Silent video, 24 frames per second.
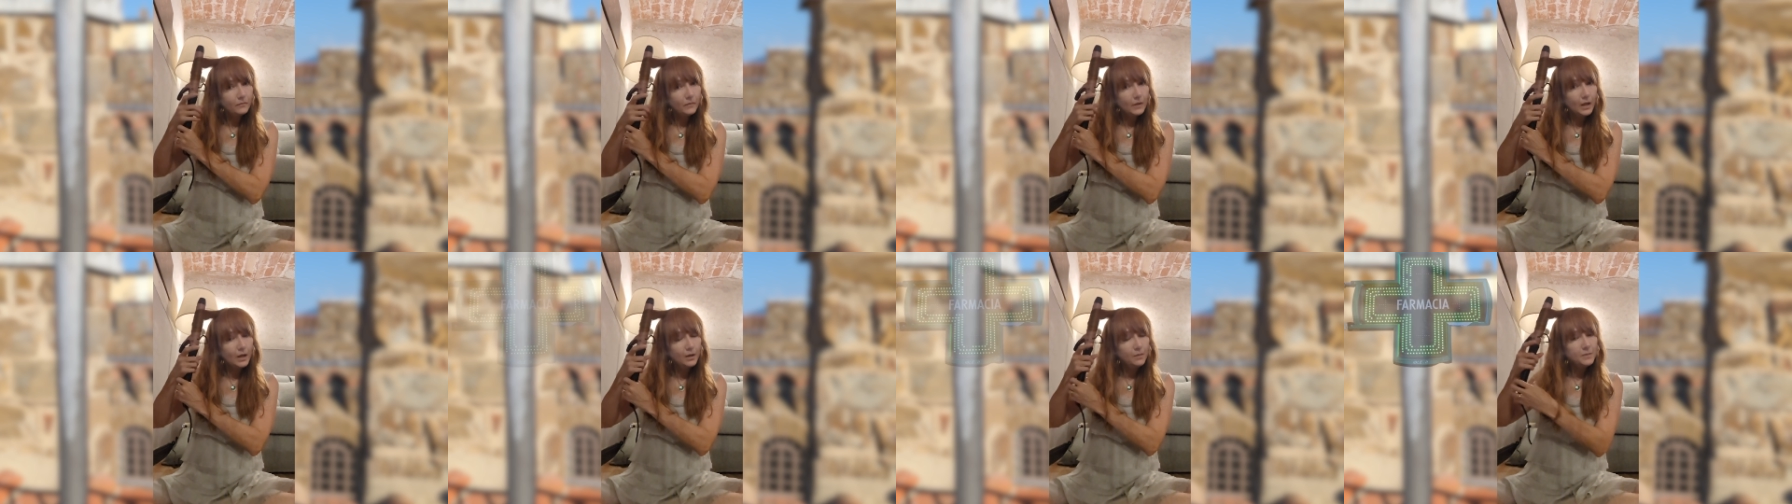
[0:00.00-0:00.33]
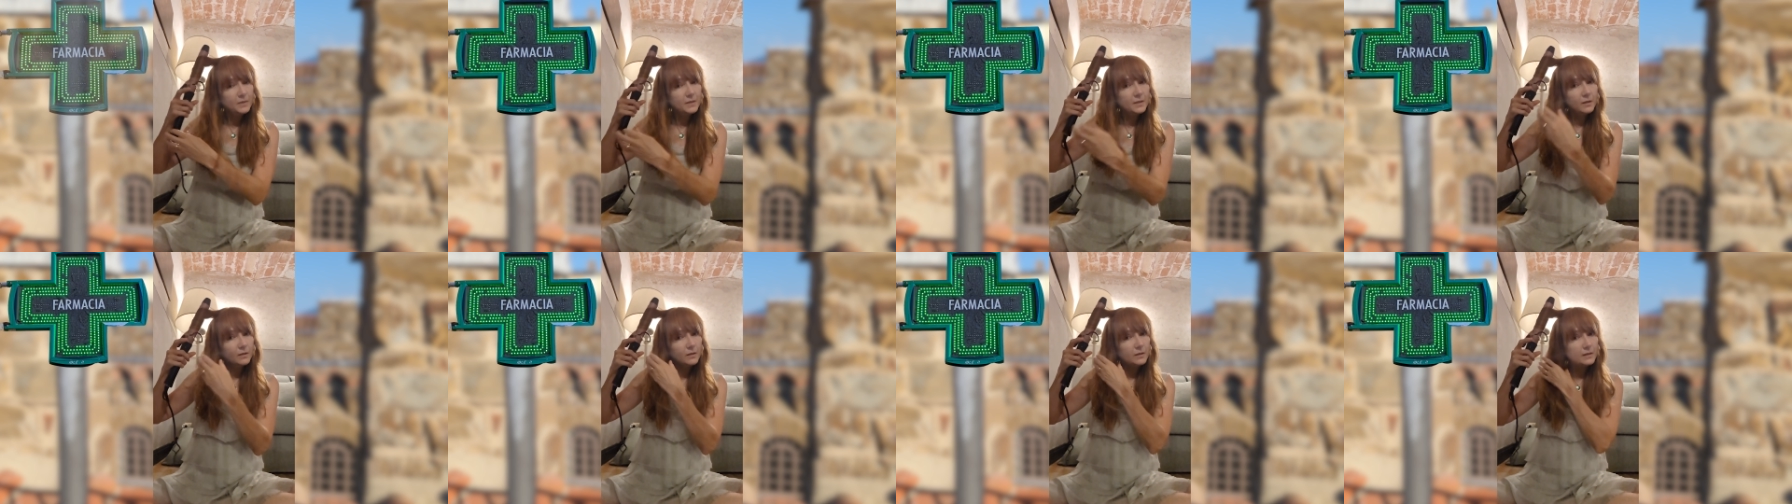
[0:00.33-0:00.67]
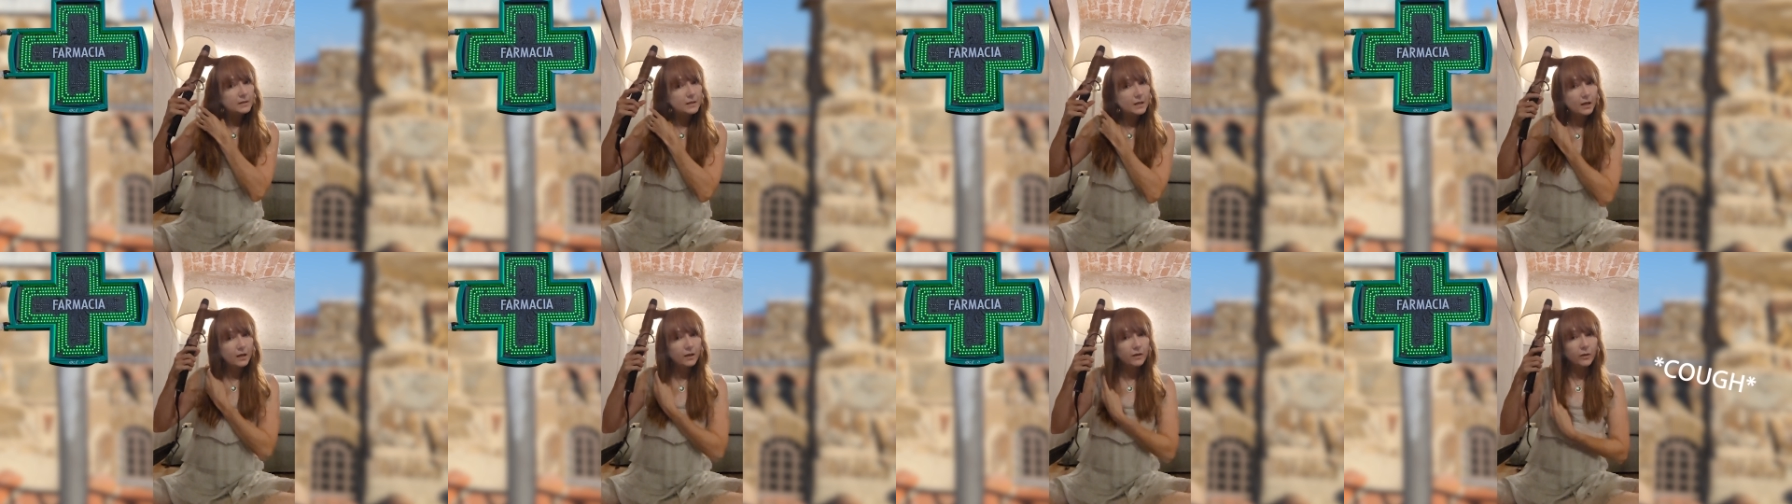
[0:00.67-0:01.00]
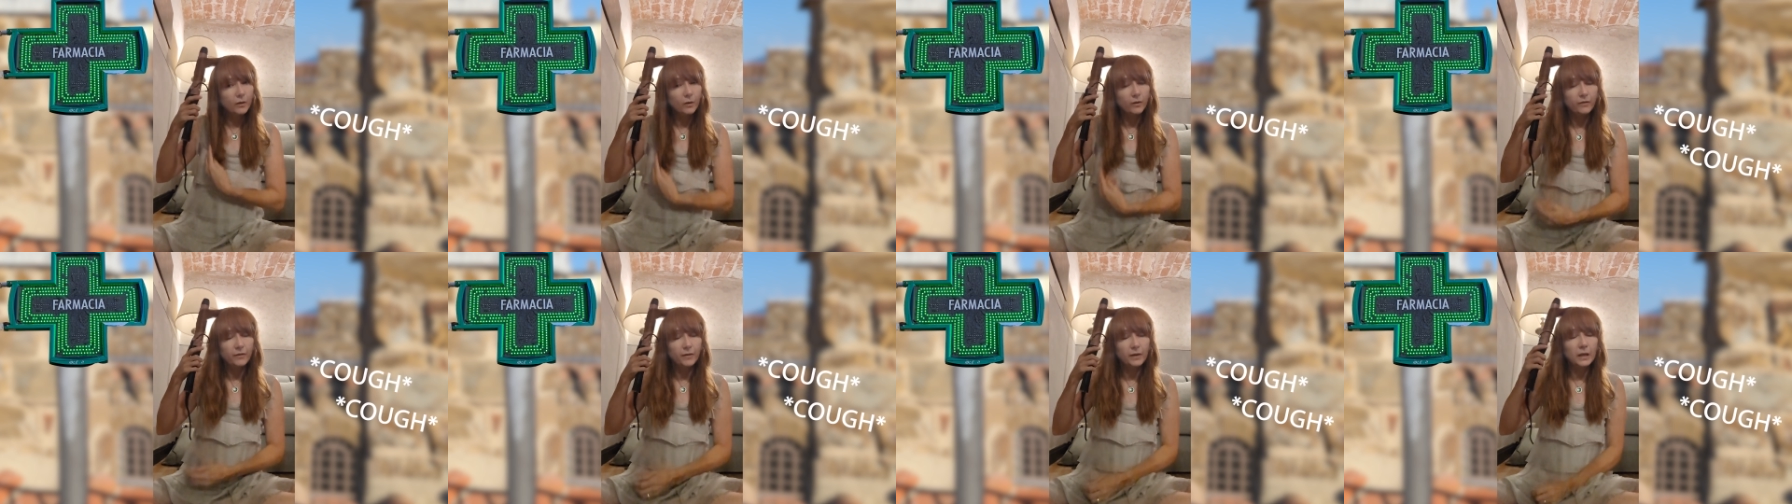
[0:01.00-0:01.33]
I'm still sick, though
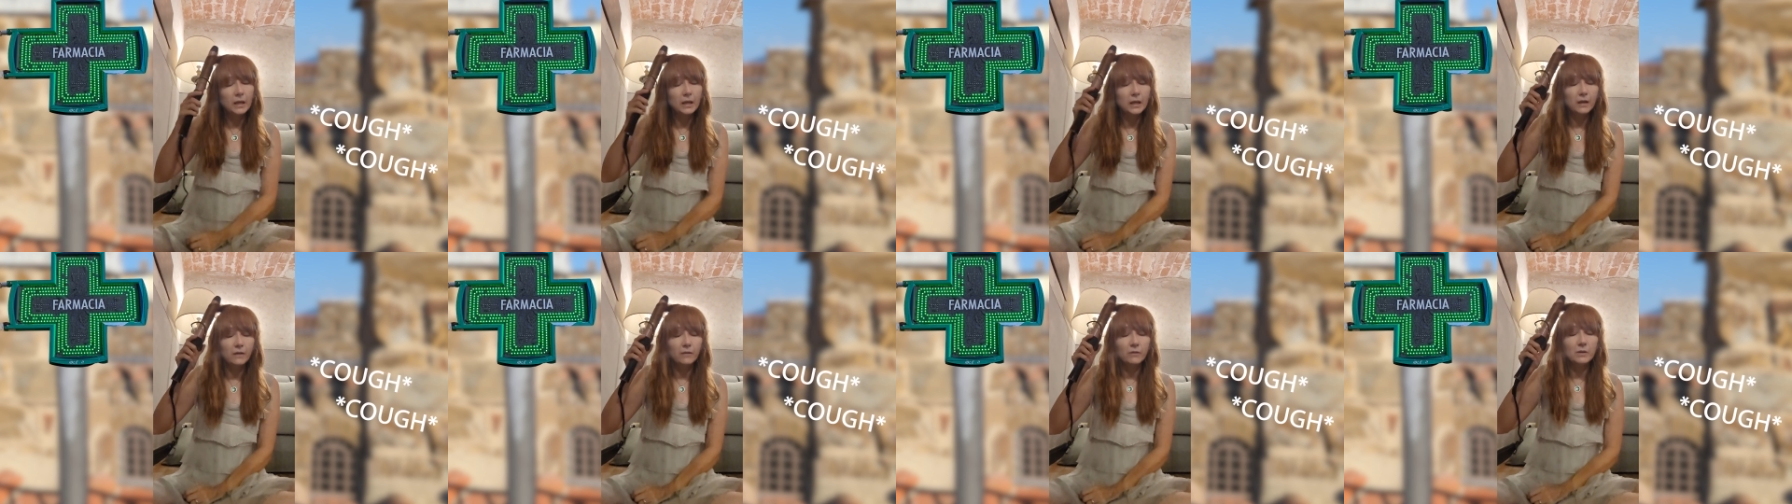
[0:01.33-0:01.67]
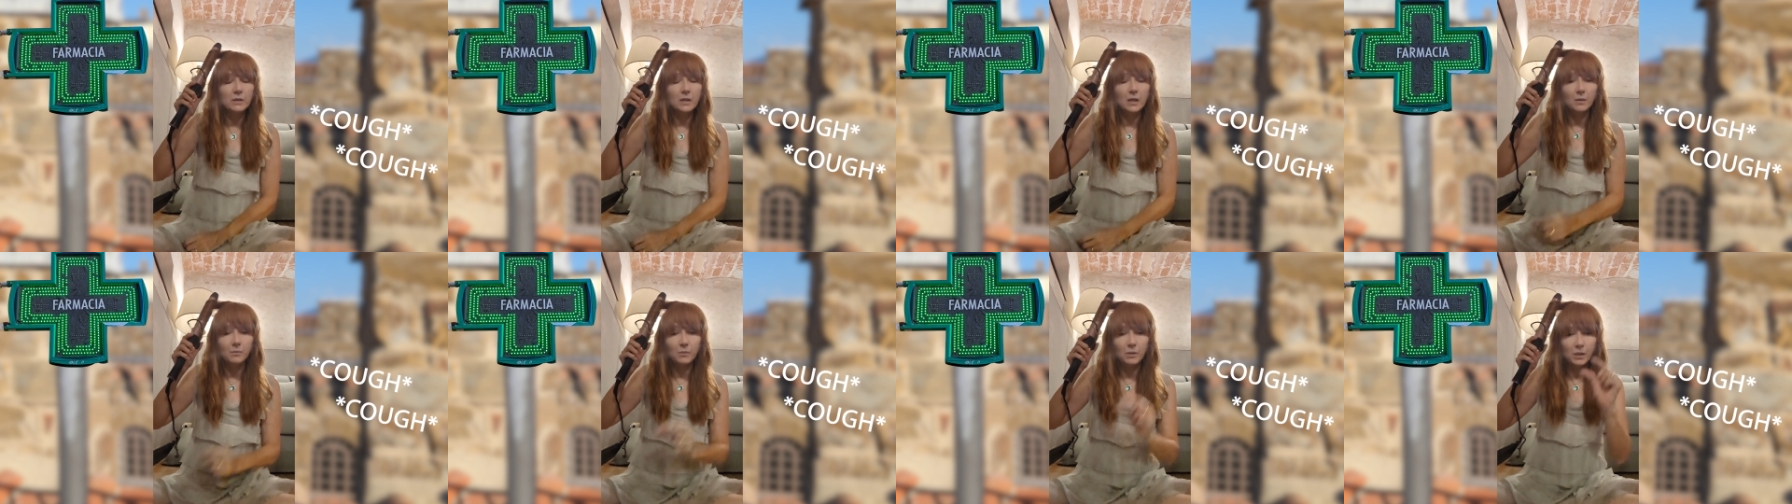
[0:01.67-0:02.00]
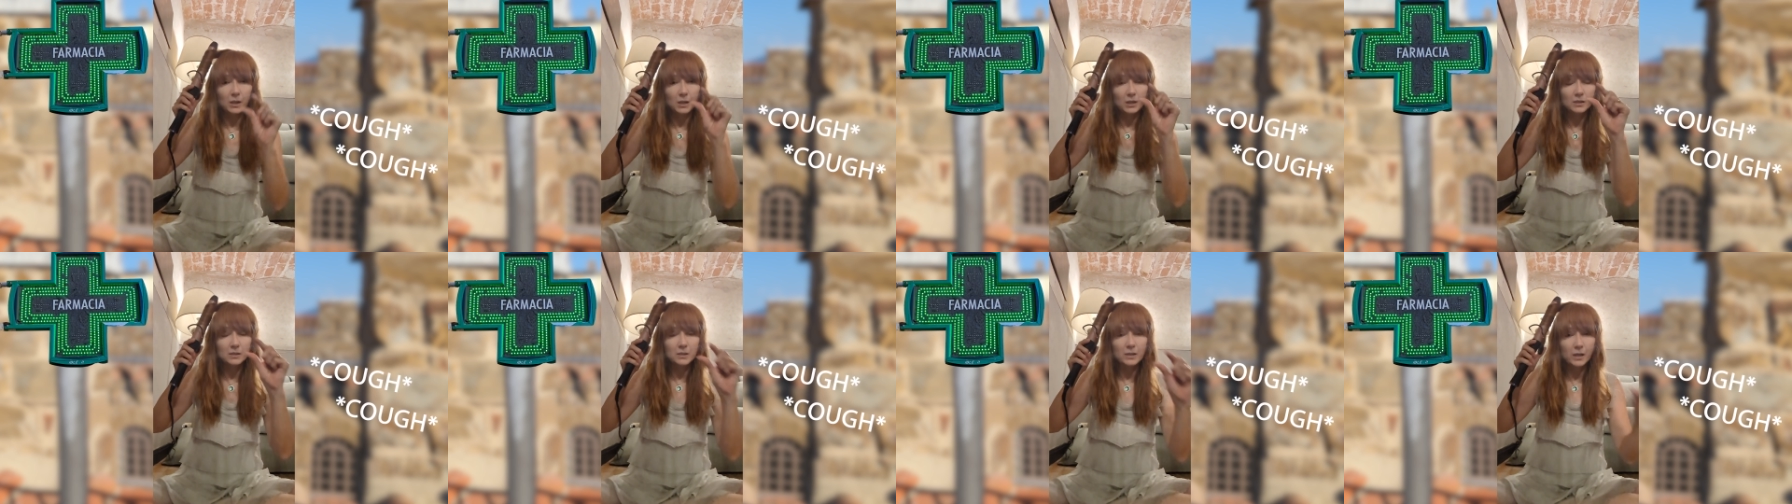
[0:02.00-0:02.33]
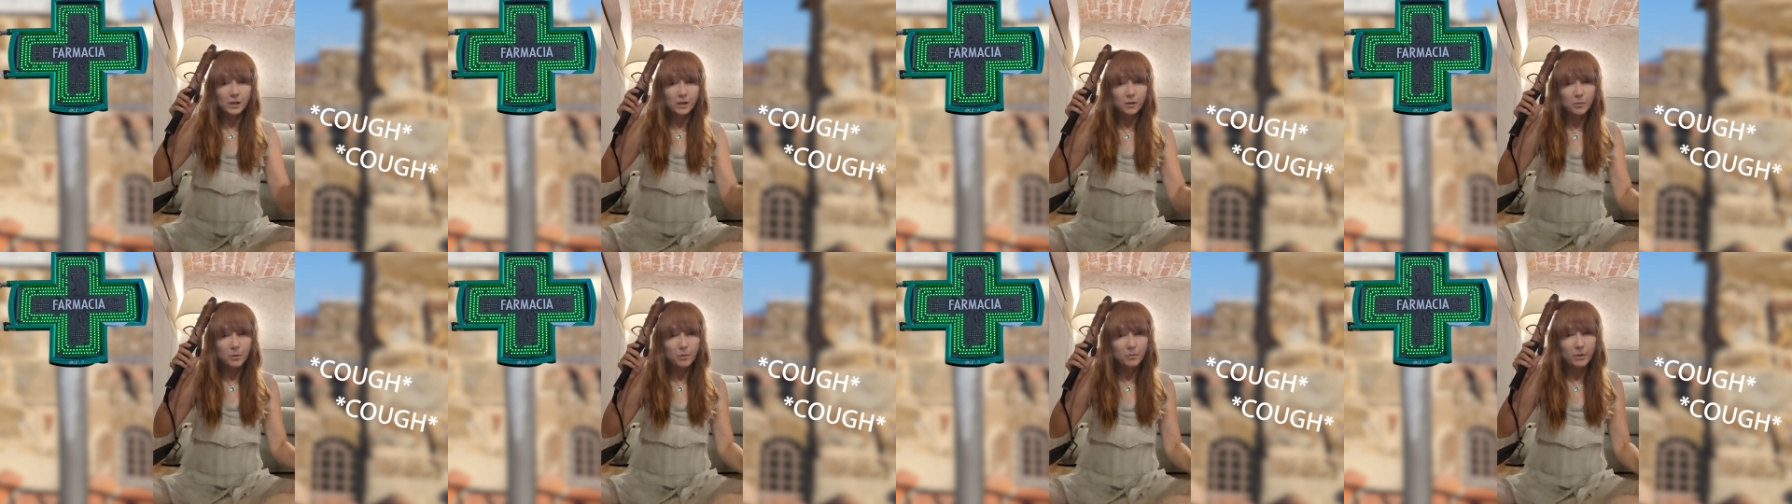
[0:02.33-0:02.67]
I feel like every day I'm getting a
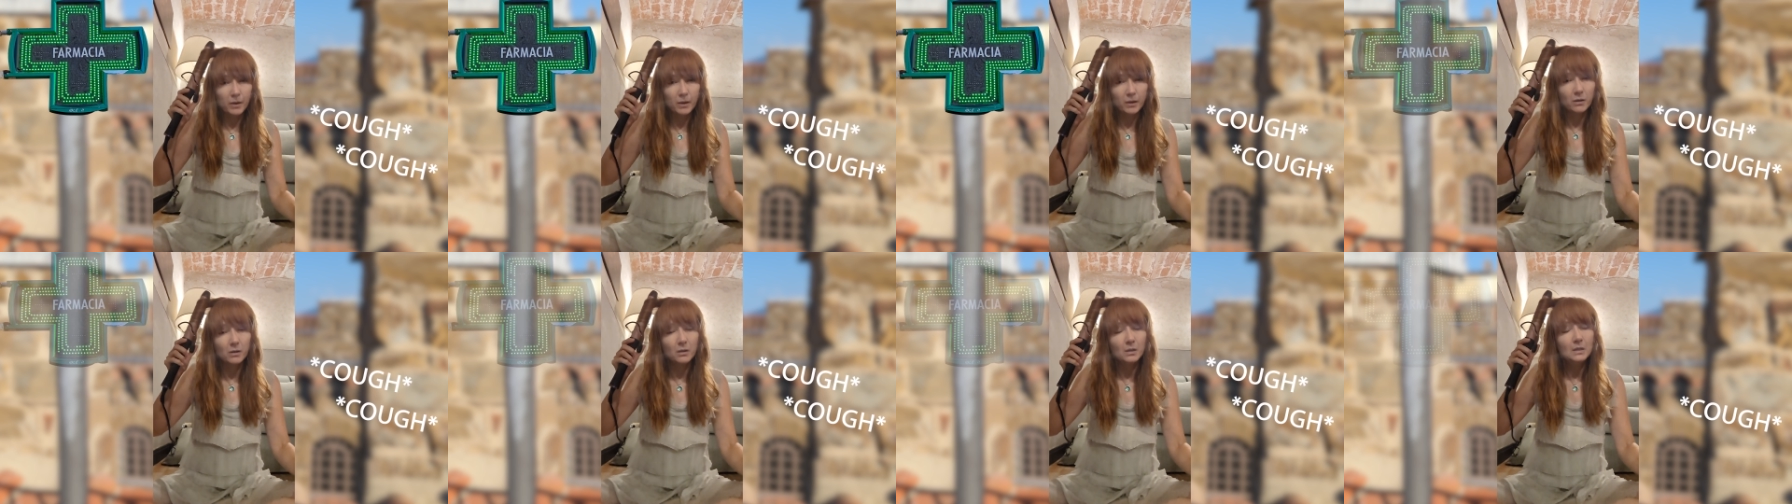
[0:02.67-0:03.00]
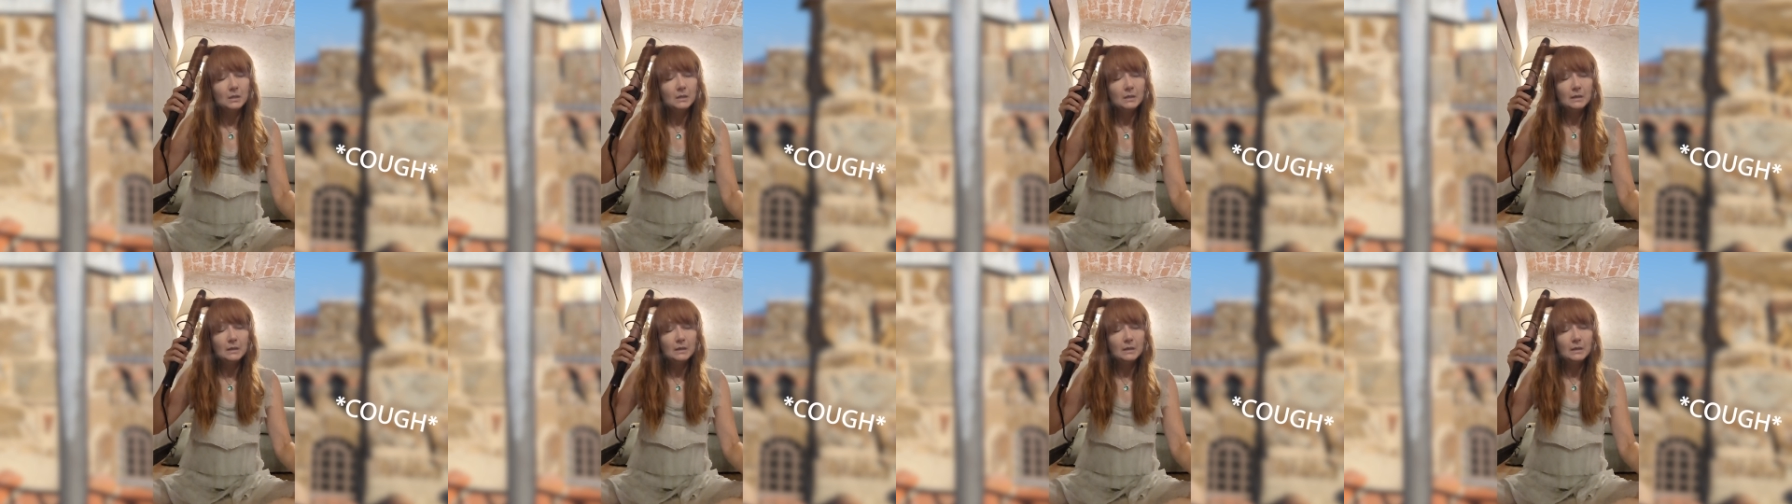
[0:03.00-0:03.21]
tiny bit better.